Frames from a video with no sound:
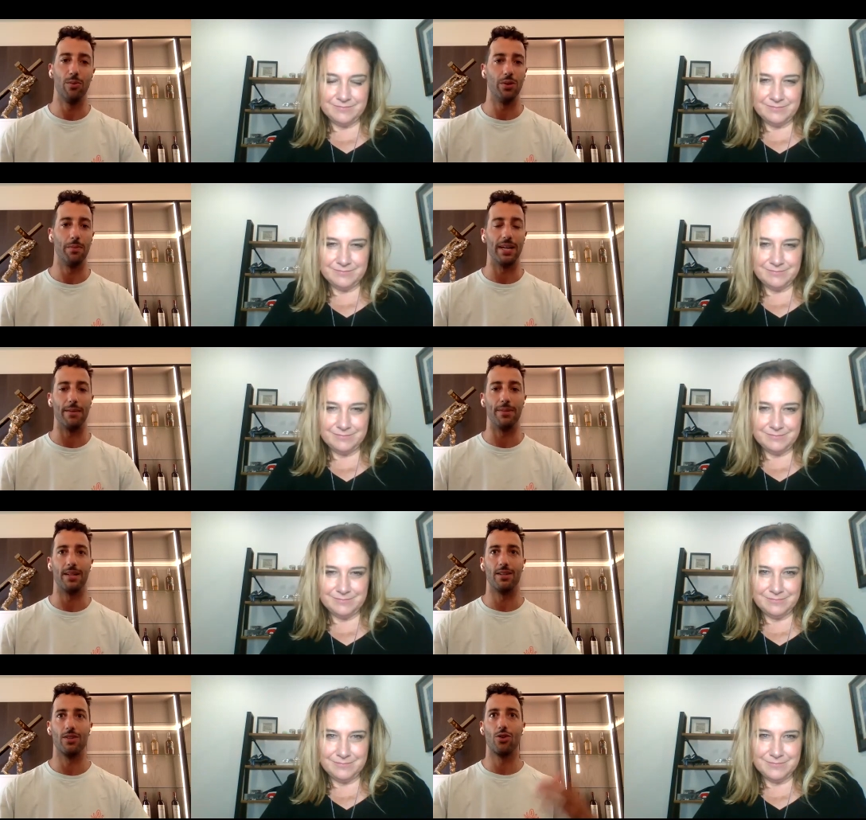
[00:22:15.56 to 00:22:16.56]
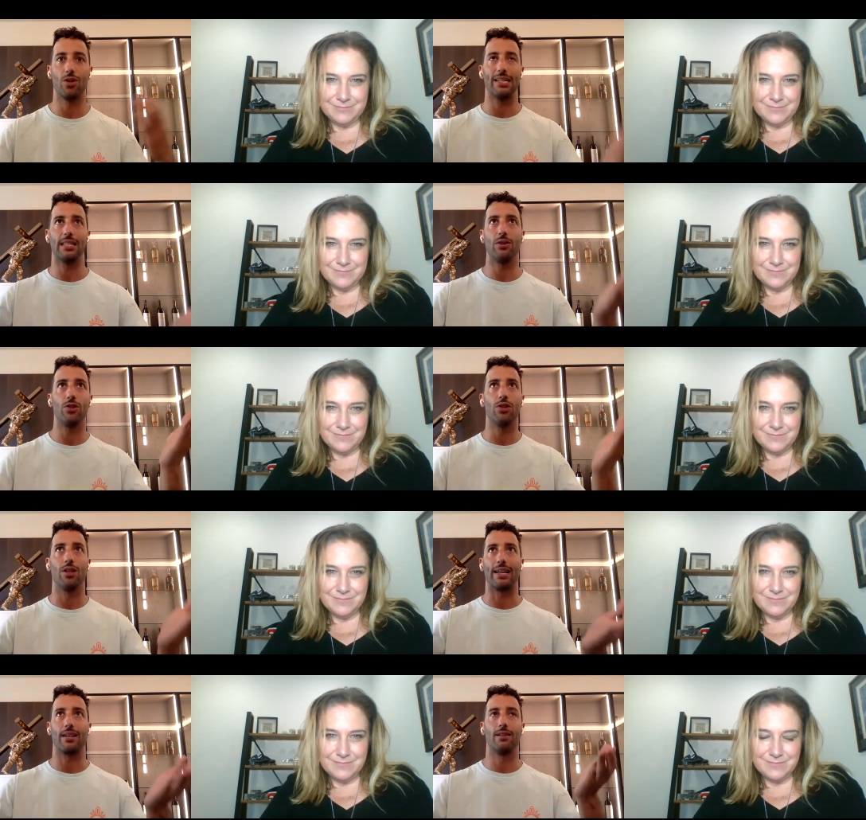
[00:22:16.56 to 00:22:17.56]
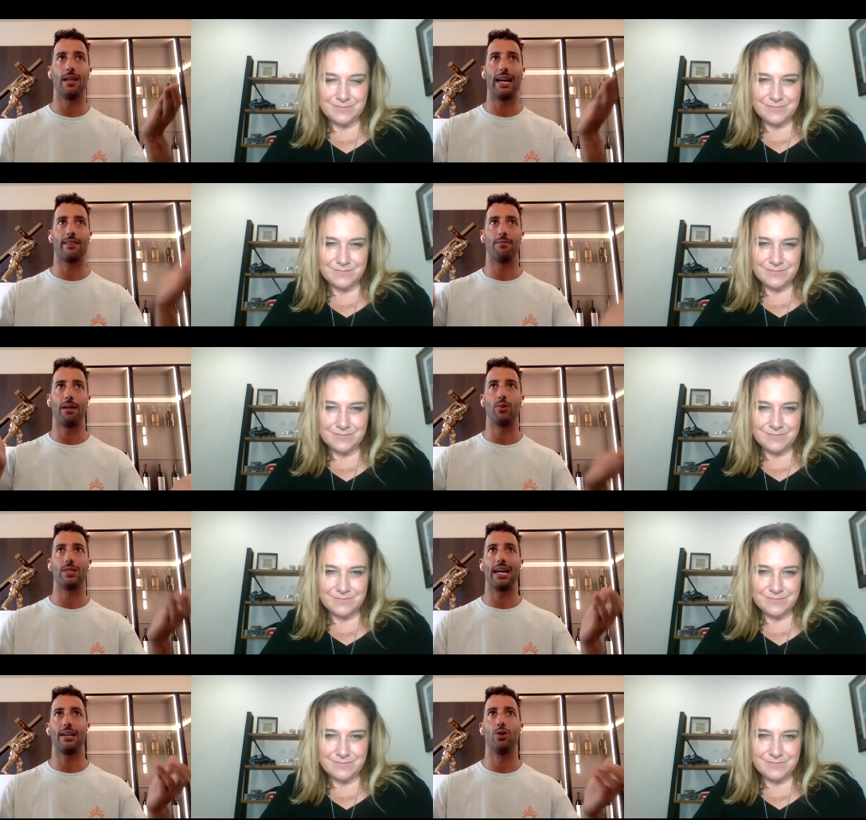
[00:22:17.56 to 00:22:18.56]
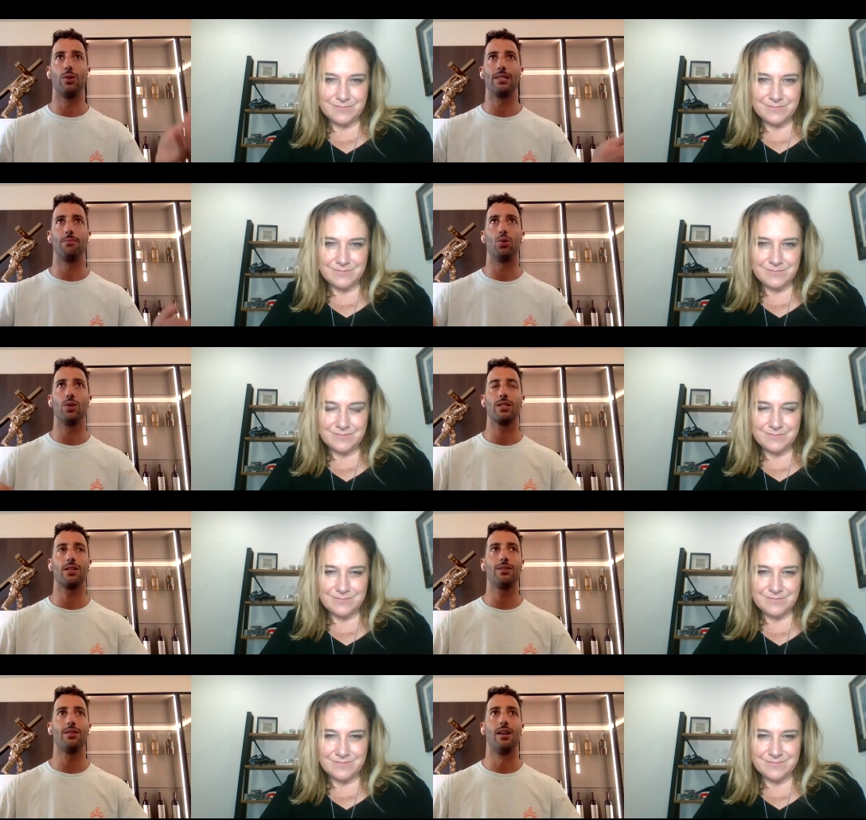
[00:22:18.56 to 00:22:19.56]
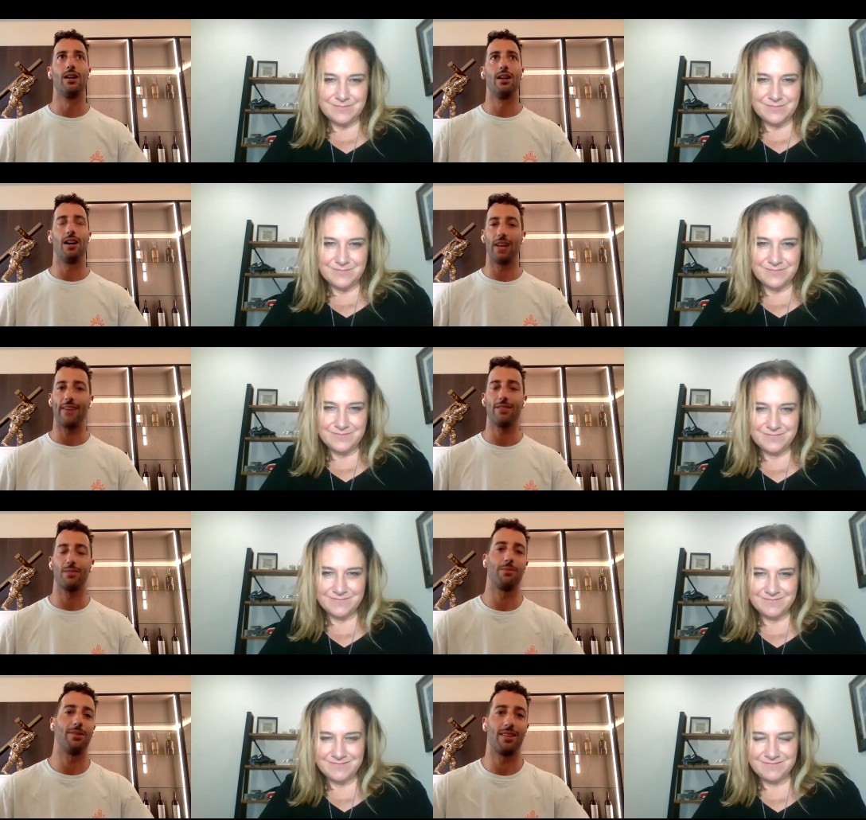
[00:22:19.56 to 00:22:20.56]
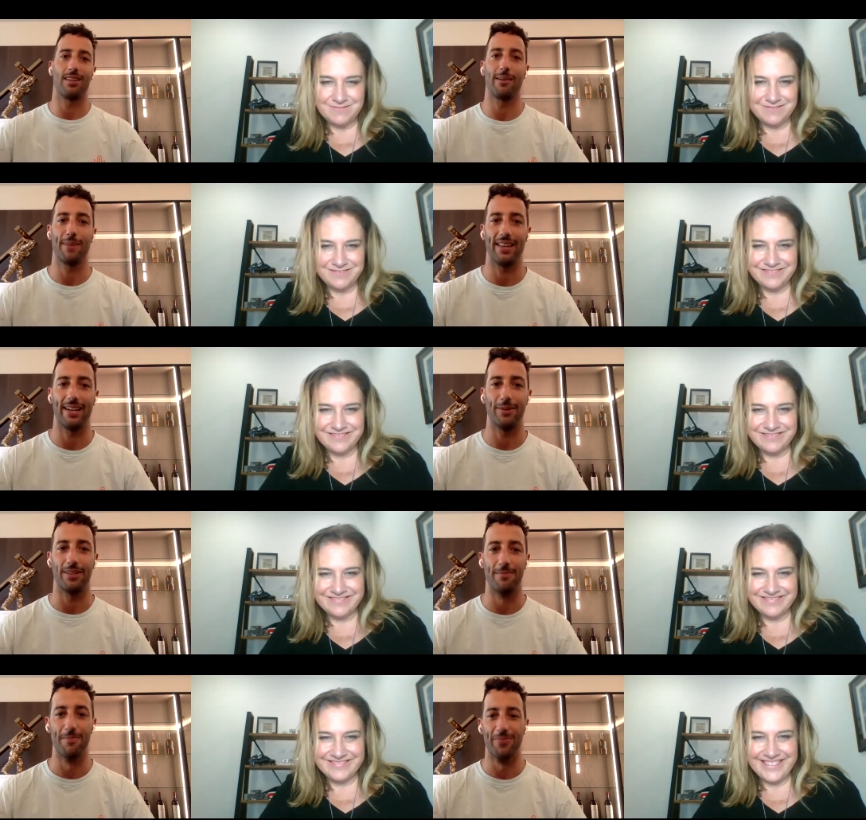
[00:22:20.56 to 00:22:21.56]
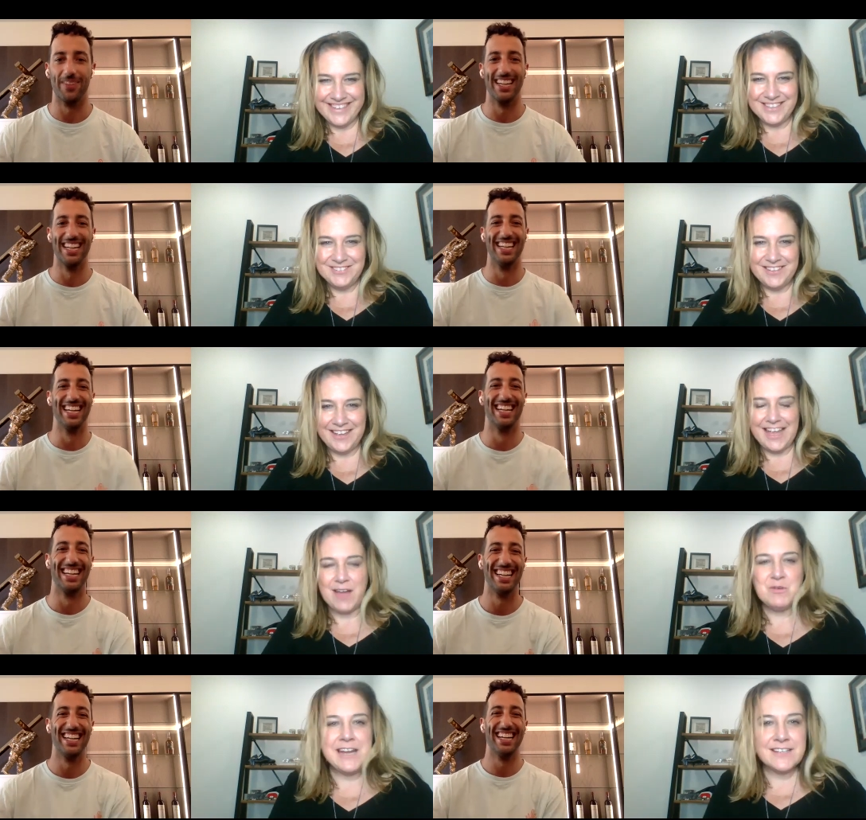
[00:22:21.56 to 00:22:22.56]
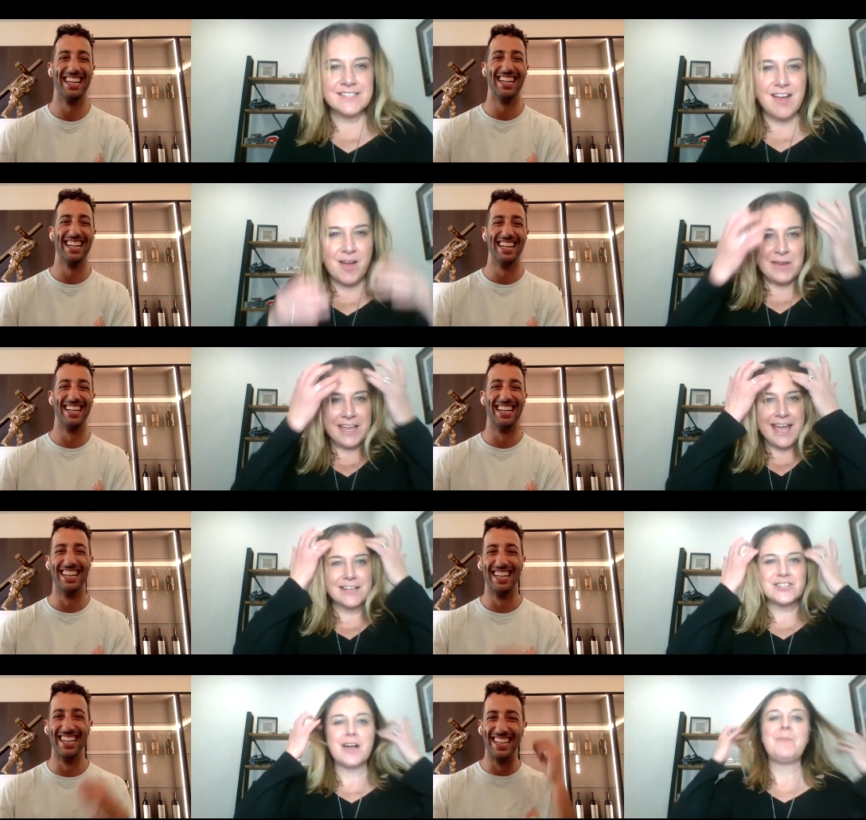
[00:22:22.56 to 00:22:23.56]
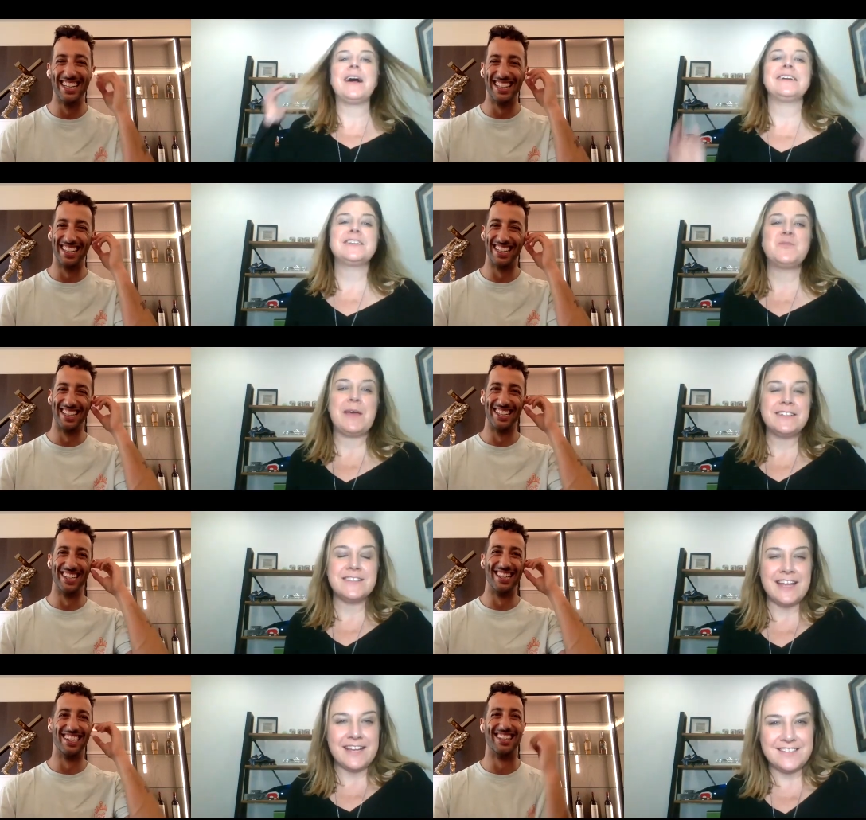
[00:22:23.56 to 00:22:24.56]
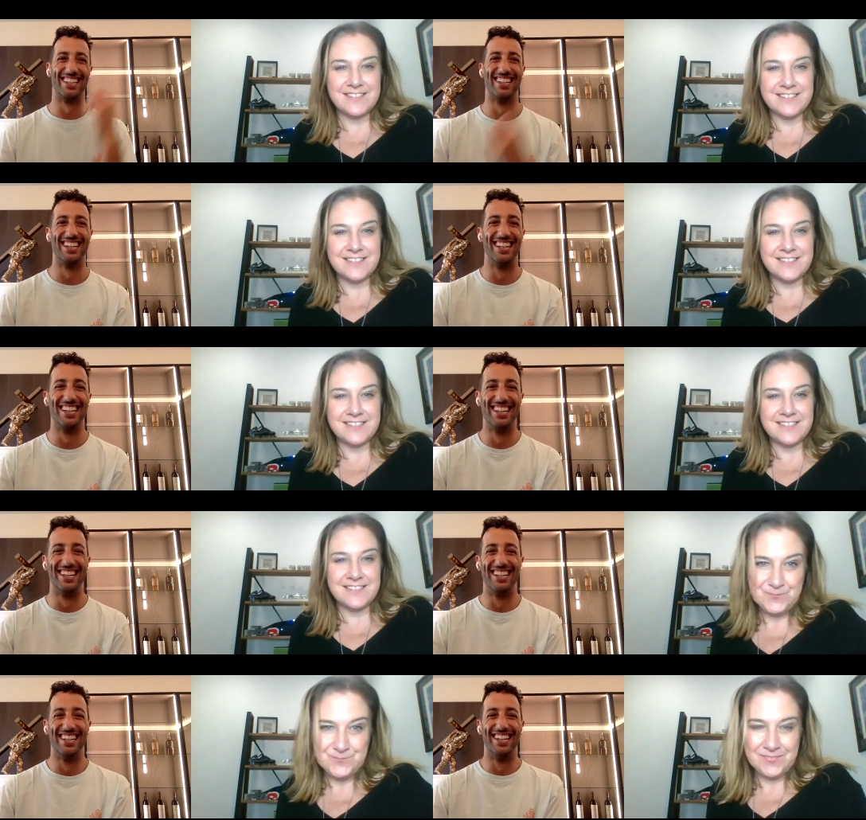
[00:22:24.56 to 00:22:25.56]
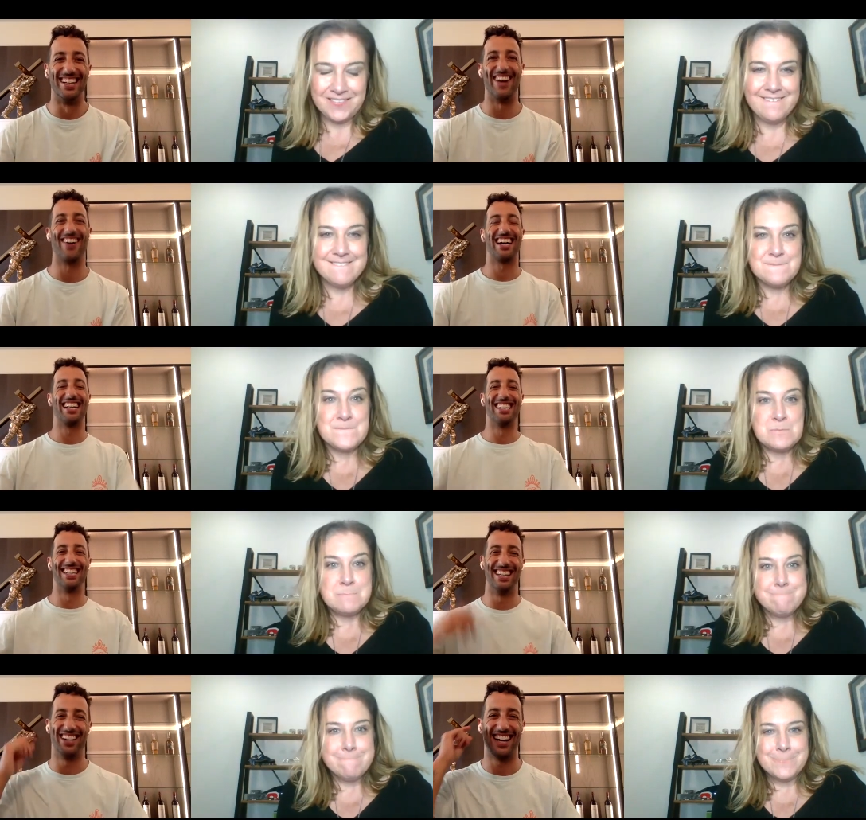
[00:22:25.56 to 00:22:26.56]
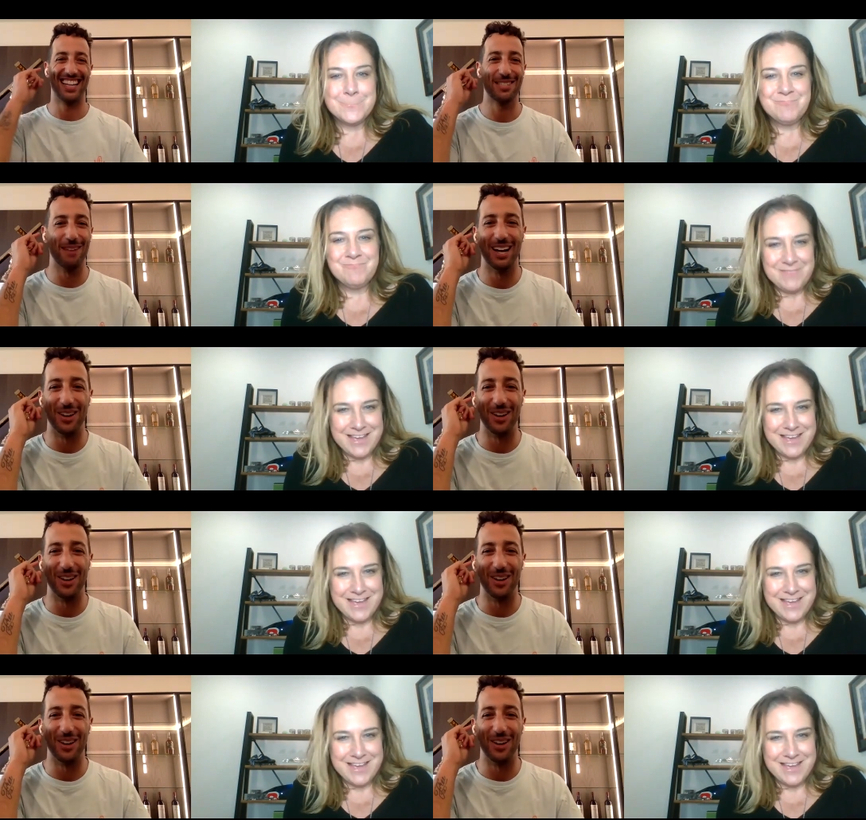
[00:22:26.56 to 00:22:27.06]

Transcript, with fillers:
Speaker 1: it would be. But could I tell you like out of mum or dad who is more so? I'd have to probably think about that one.
Speaker 2: Yeah. Okay. Well, next time we catch up, I expect an answer to that. All right.
Speaker 1: All right. That's my